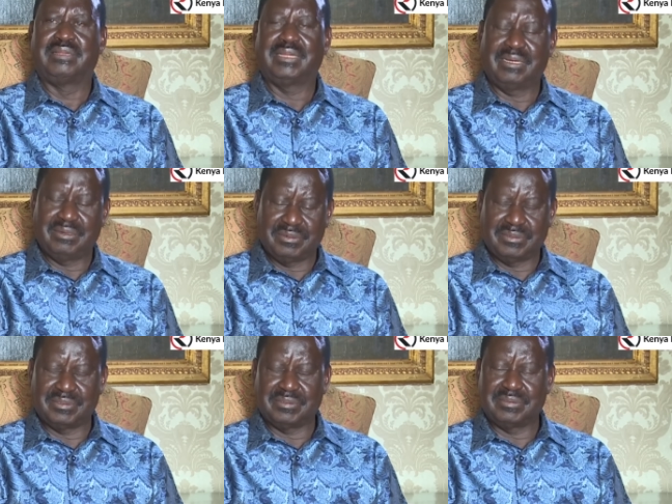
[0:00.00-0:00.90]

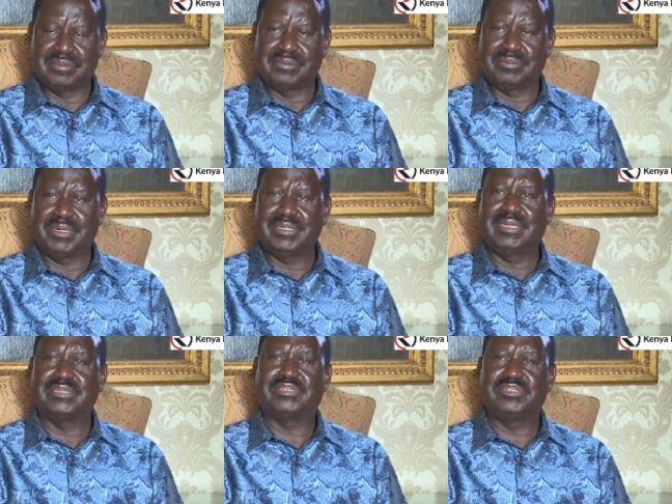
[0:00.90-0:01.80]
Now,
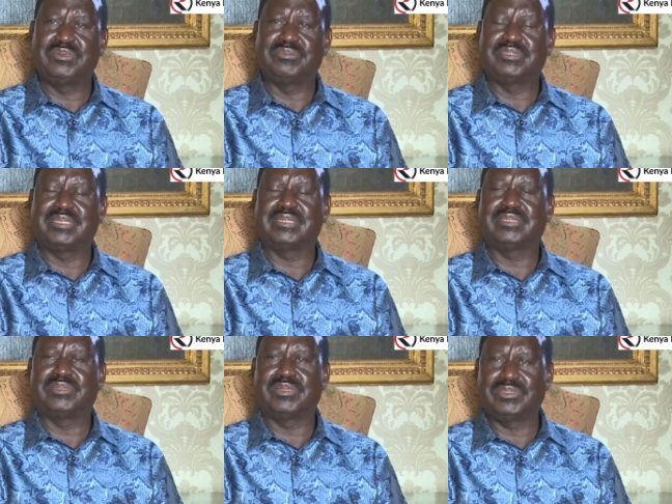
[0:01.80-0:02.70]
one assumed that
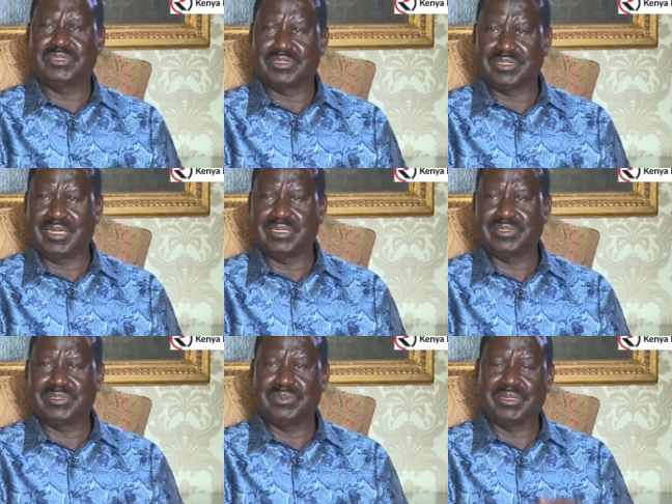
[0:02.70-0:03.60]
those
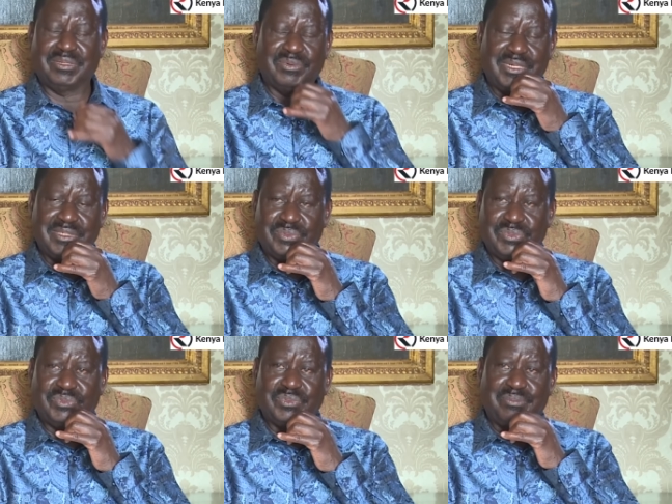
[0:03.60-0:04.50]
results were the ones
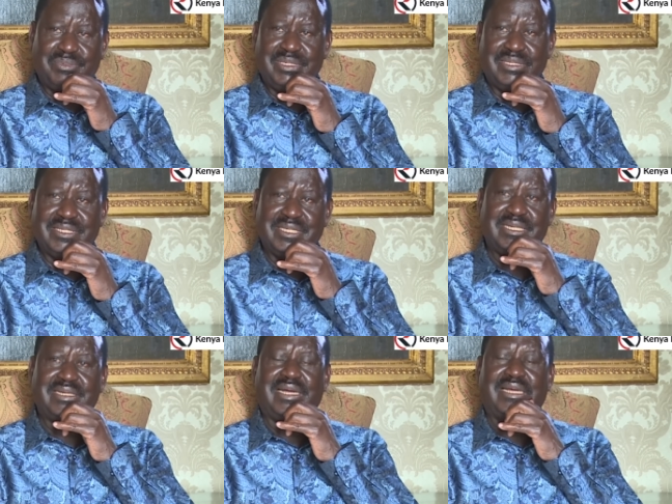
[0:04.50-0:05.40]
which were being
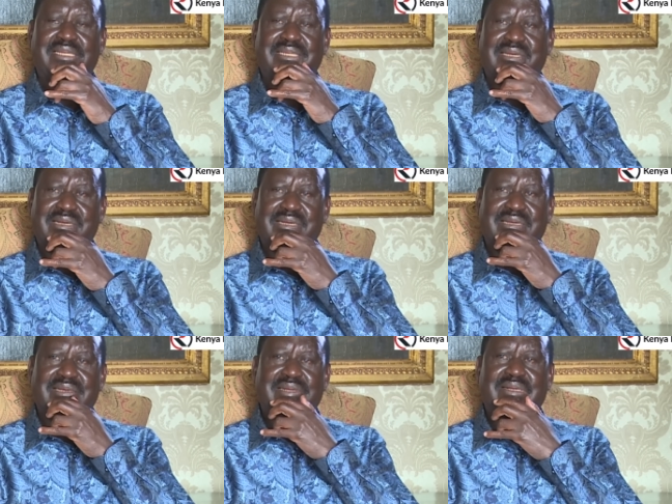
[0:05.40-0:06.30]
and
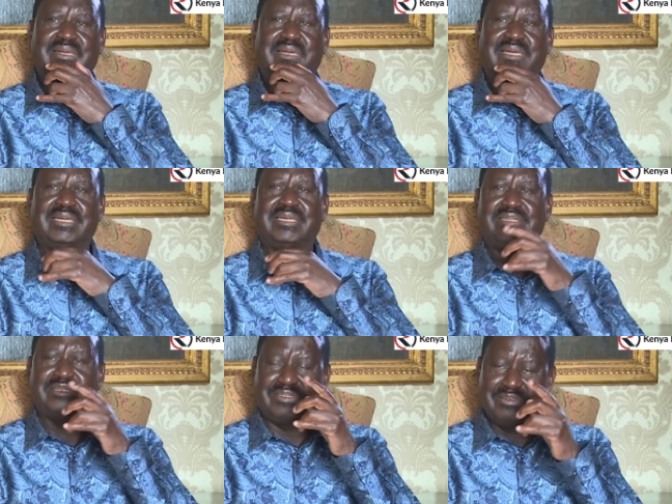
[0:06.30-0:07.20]
uh,
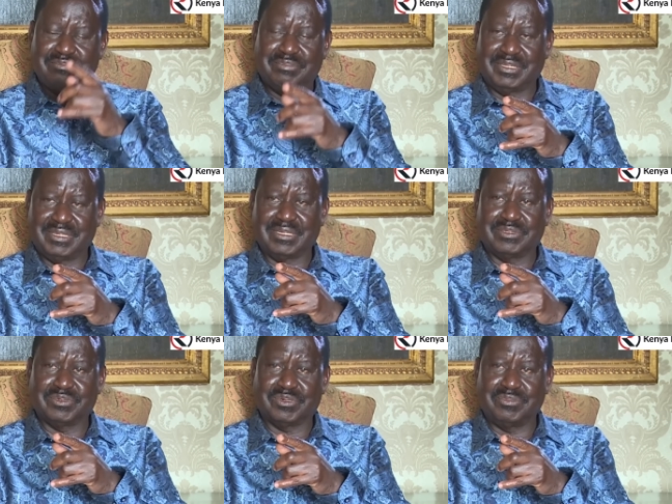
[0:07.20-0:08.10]
received by the
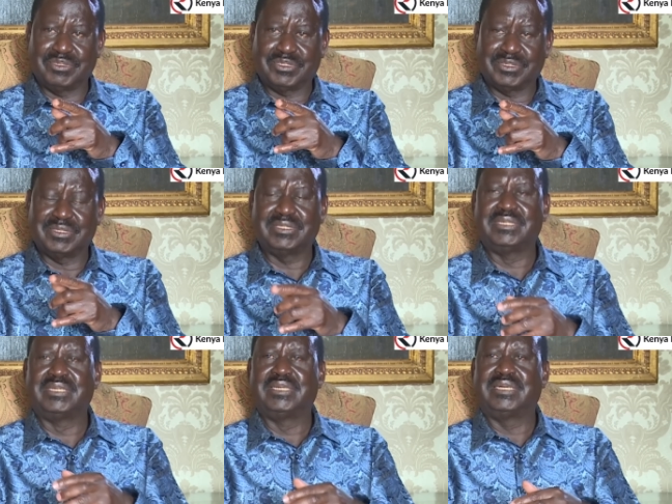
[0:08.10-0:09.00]
Electoral Commission
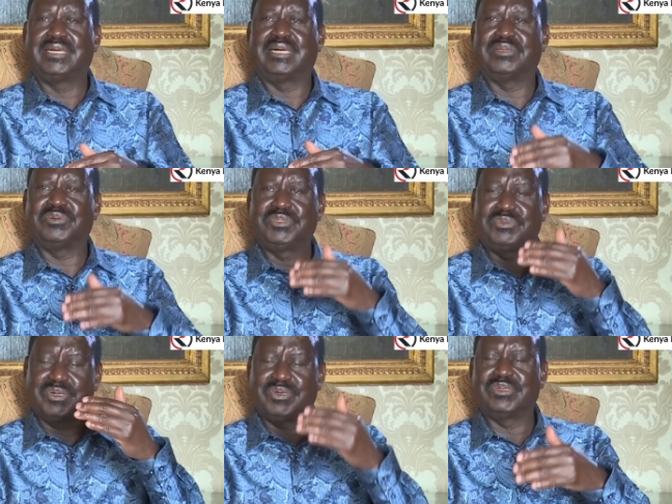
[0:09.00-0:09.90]
and
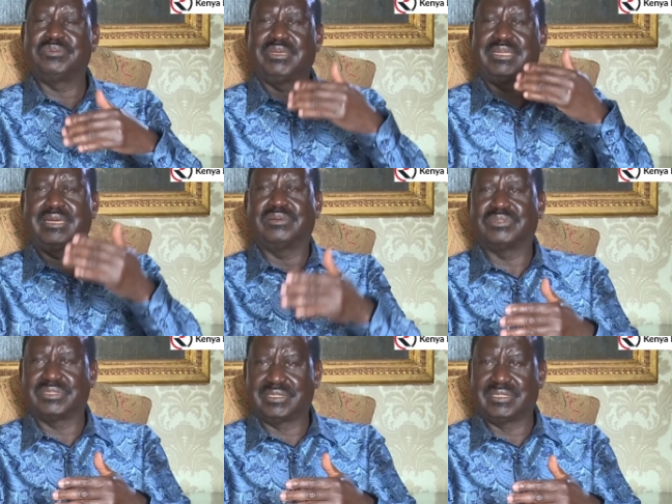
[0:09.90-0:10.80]
which were going to be
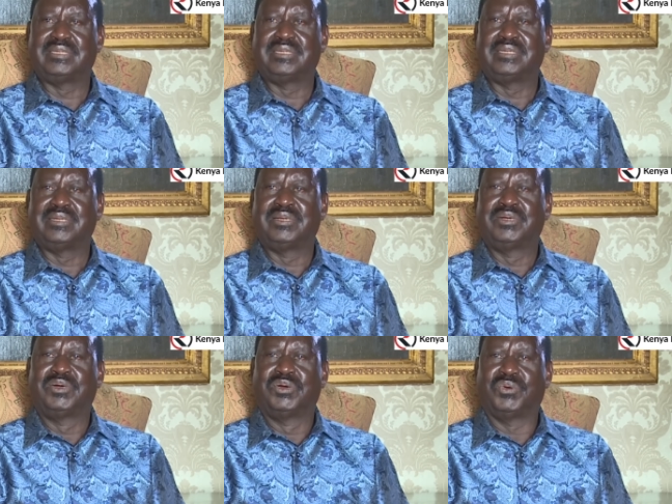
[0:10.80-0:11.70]
announced.
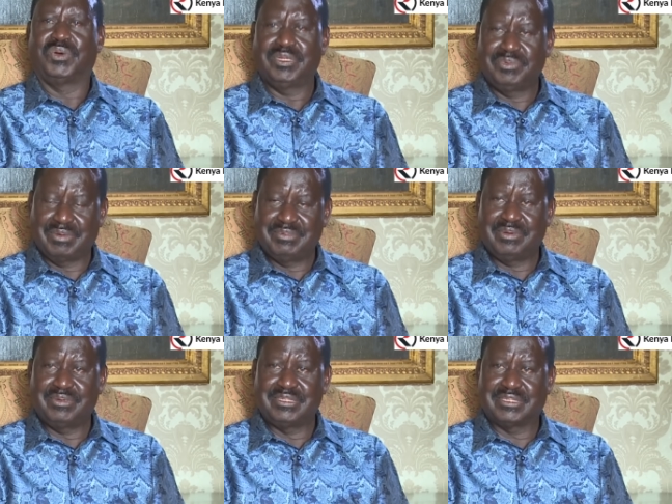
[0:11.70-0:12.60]
What we have
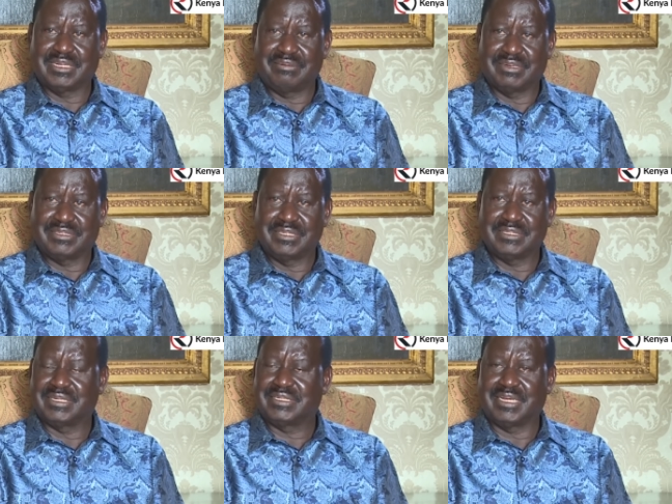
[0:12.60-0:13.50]
now discovered
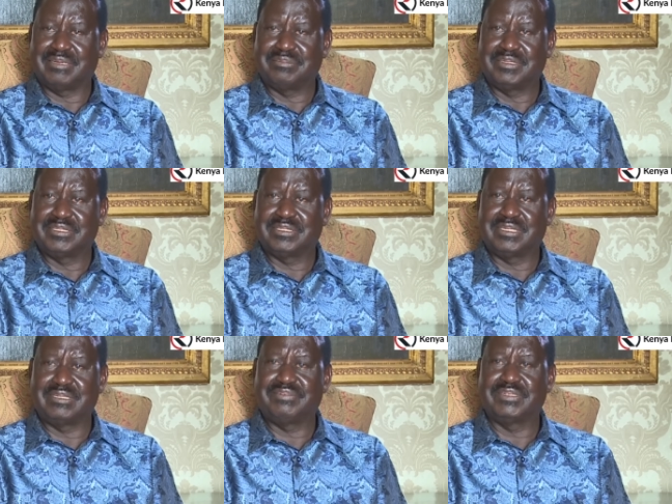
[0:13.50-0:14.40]
since that time is
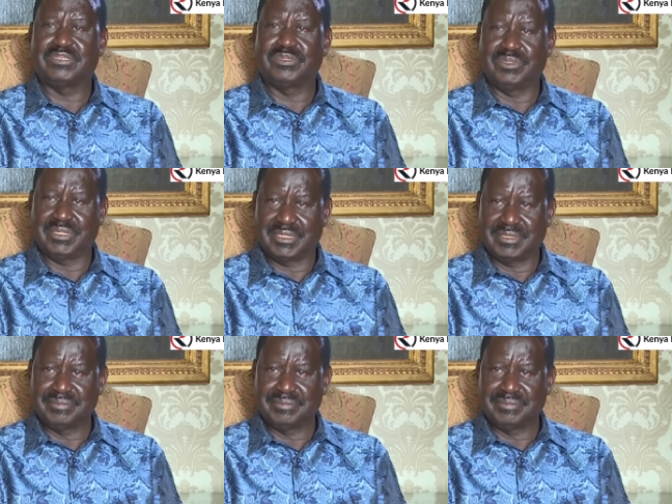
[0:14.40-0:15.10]
a different story.